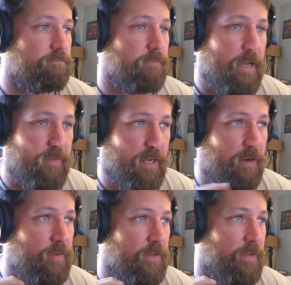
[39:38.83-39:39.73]
I've got
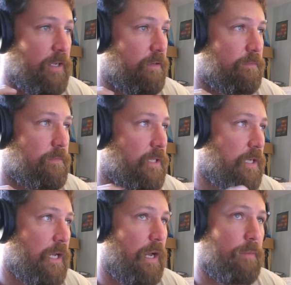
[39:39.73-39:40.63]
everything.
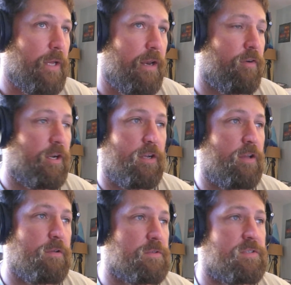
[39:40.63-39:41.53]
I'm not ever going to
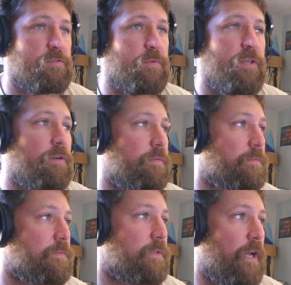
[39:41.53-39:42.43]
close this window,
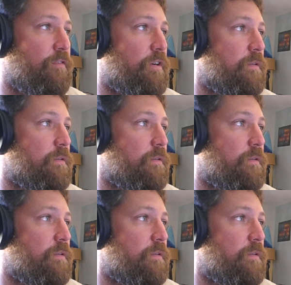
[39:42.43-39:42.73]
ever.